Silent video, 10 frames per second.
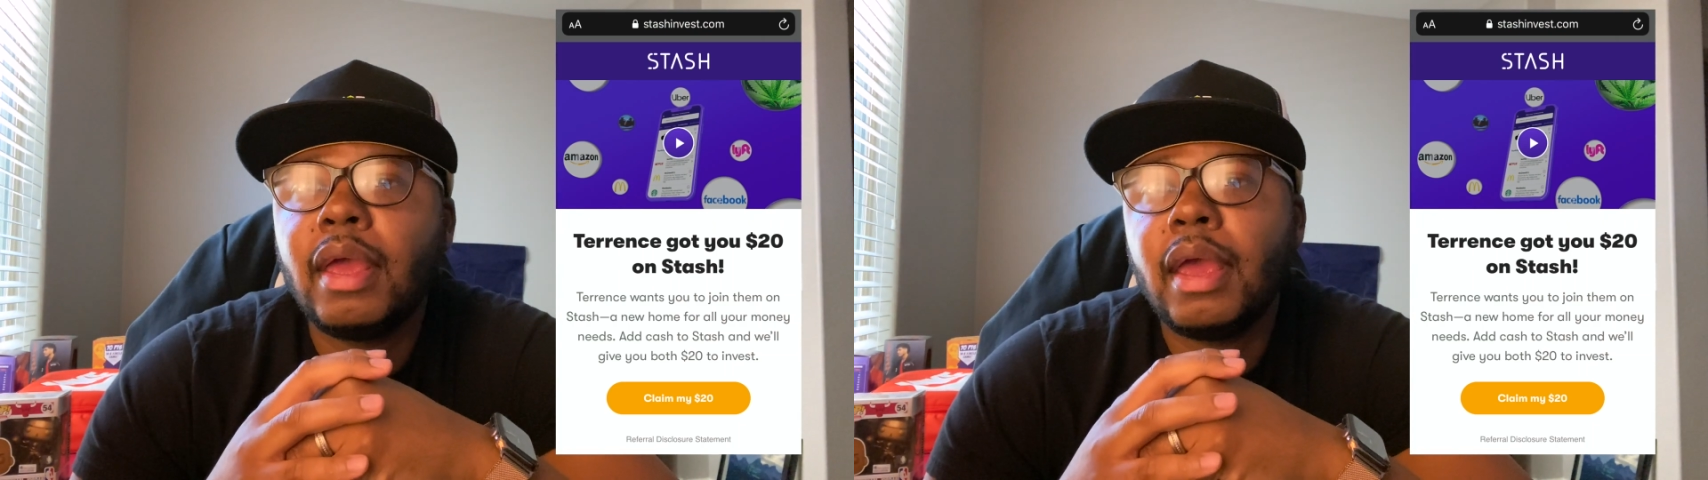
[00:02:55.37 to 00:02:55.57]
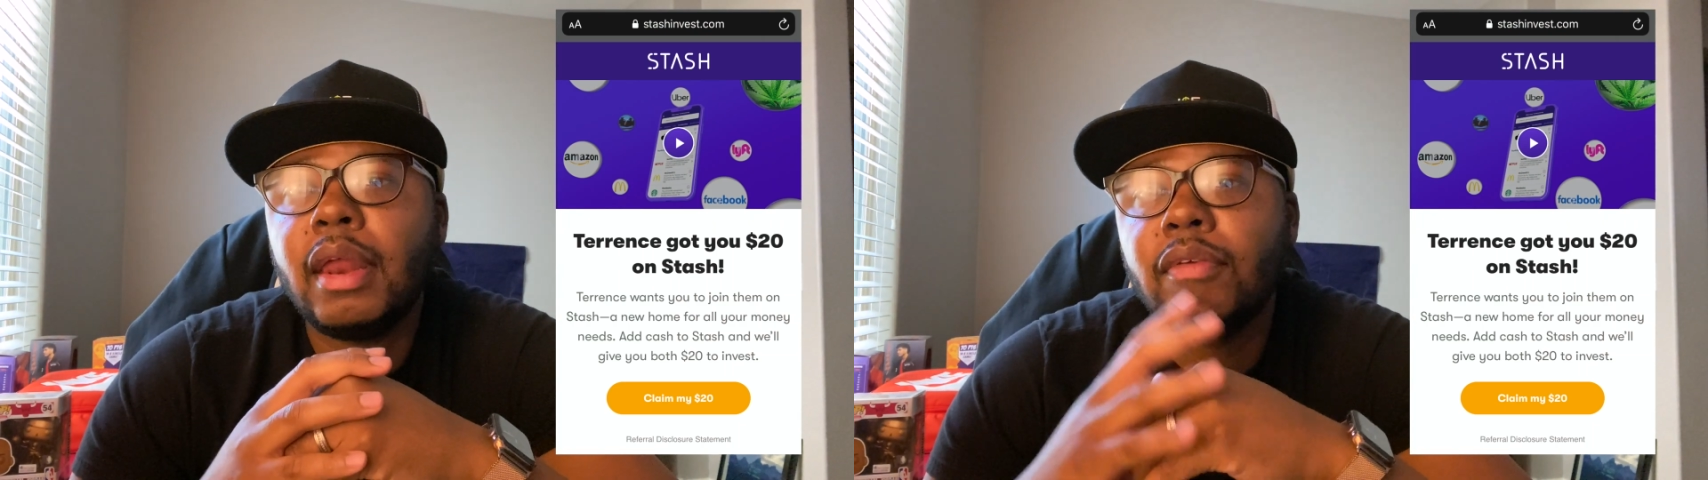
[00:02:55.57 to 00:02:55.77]

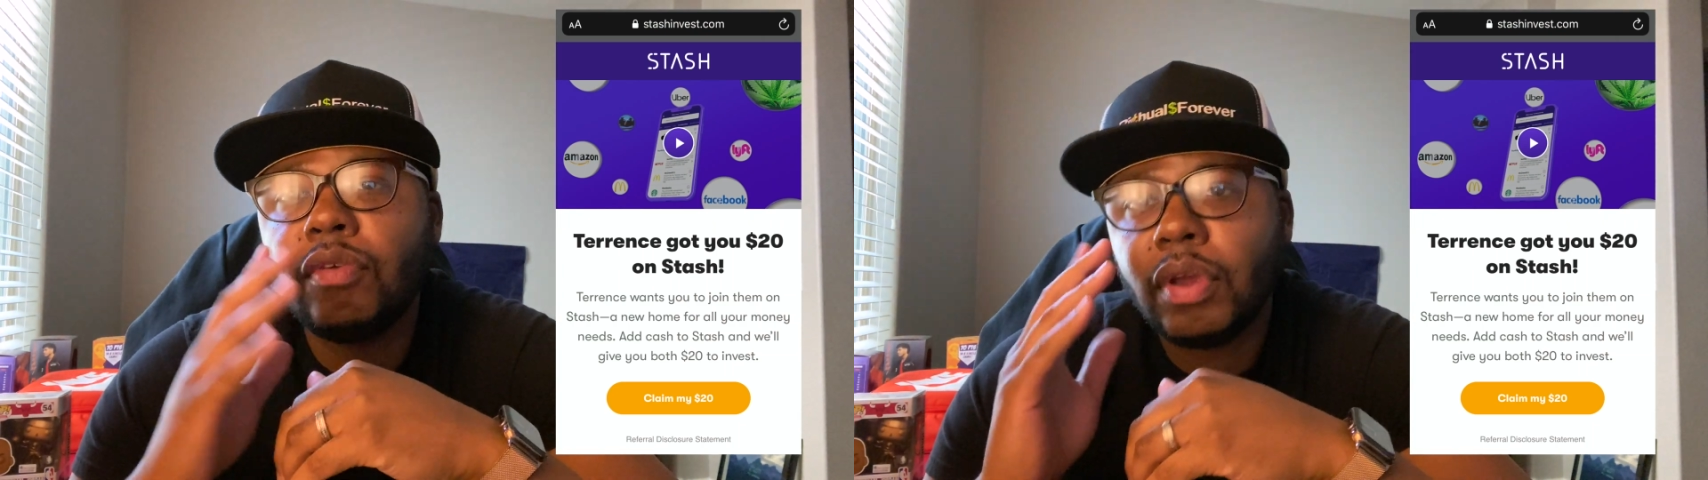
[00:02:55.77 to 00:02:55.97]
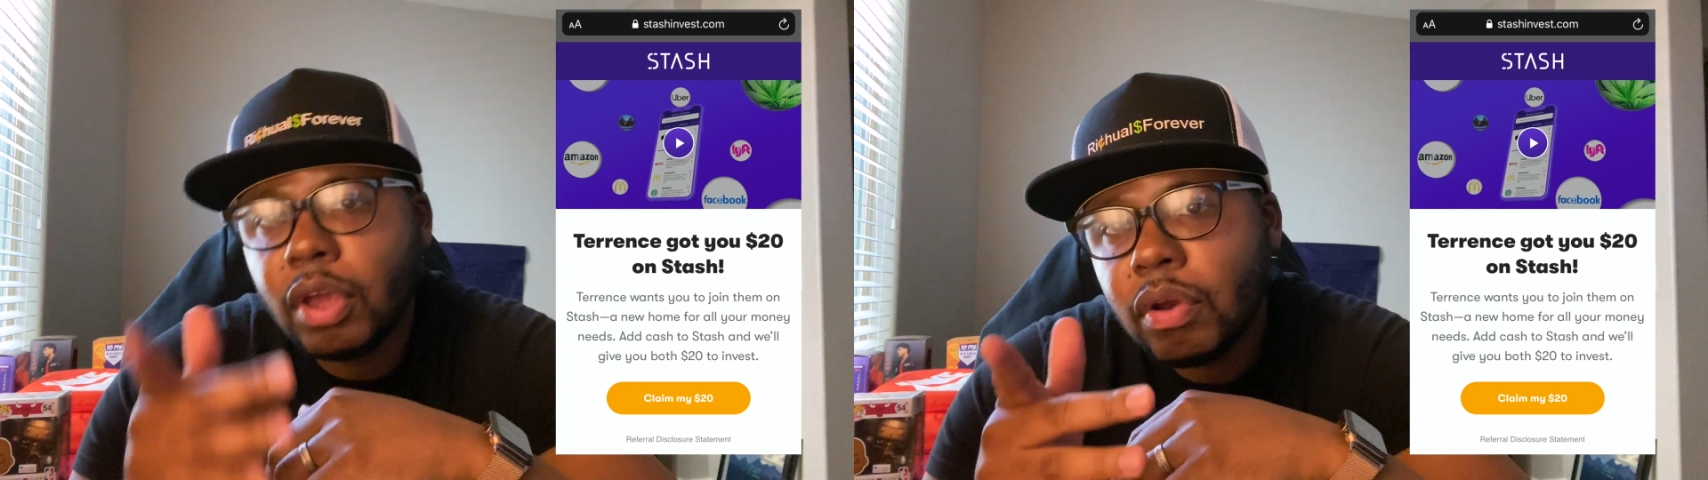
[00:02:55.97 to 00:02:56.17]
And if
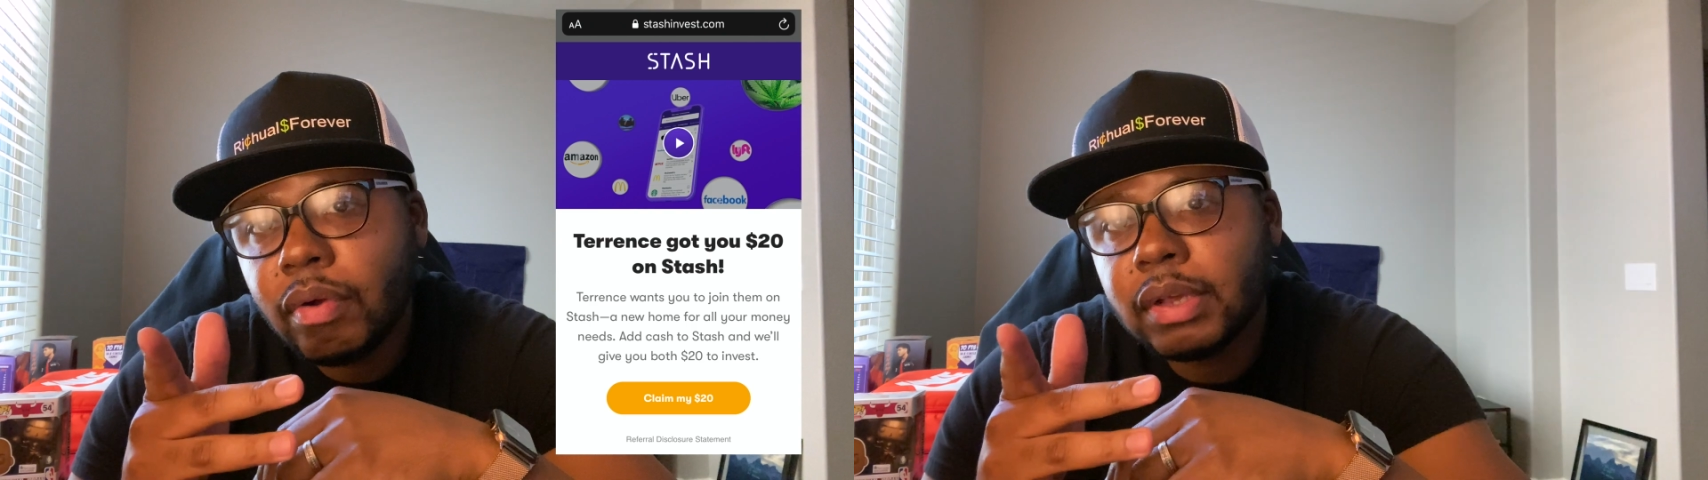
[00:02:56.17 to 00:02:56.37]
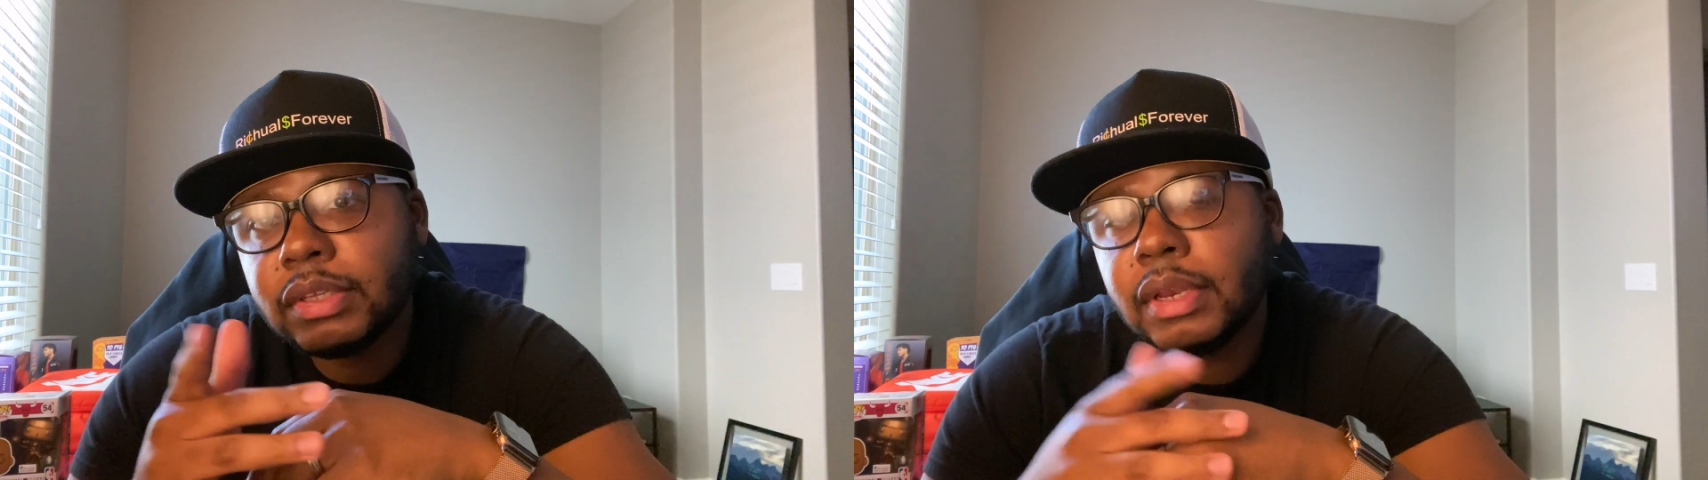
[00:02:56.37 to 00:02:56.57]
you're
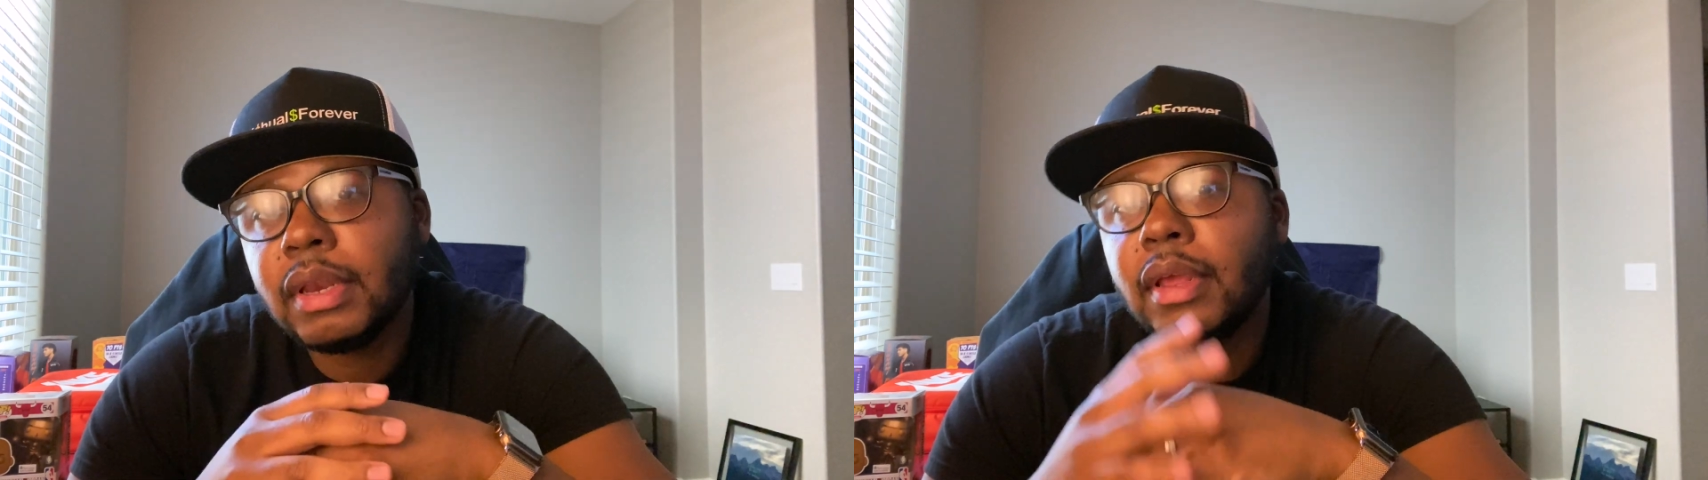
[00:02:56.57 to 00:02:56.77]
interested